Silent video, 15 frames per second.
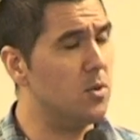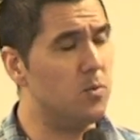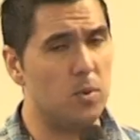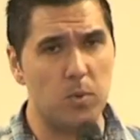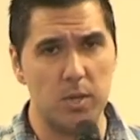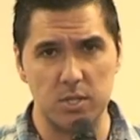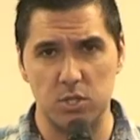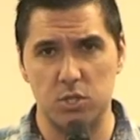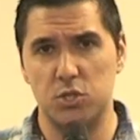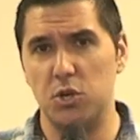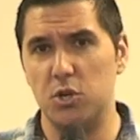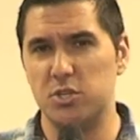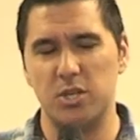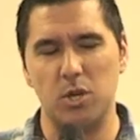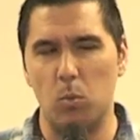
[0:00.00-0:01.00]
We went to
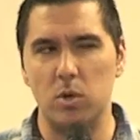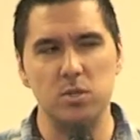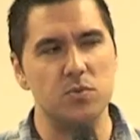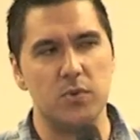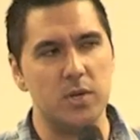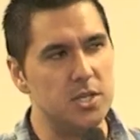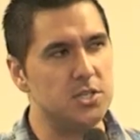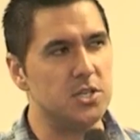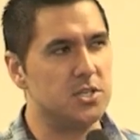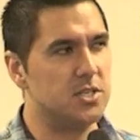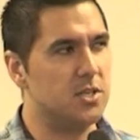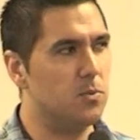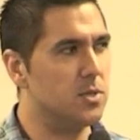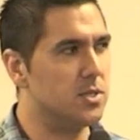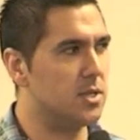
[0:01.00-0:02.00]
church, and it wasn't religious.
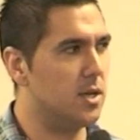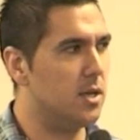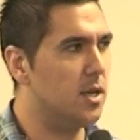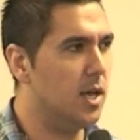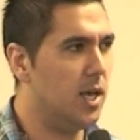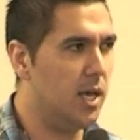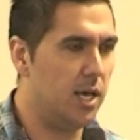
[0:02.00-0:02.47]
It was a